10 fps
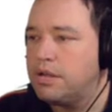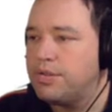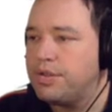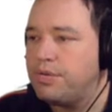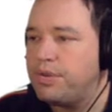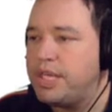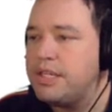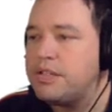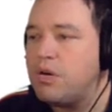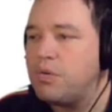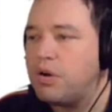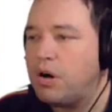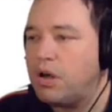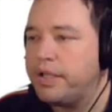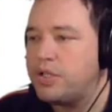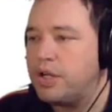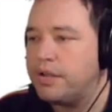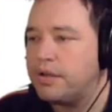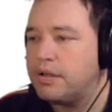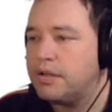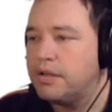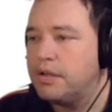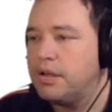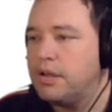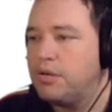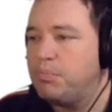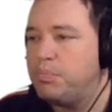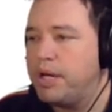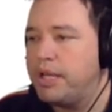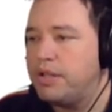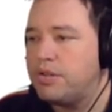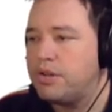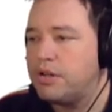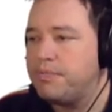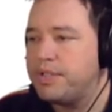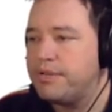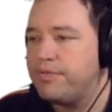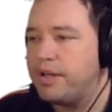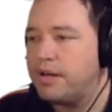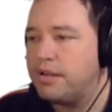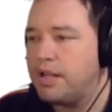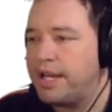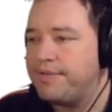So these don't call each other, but in terms of their life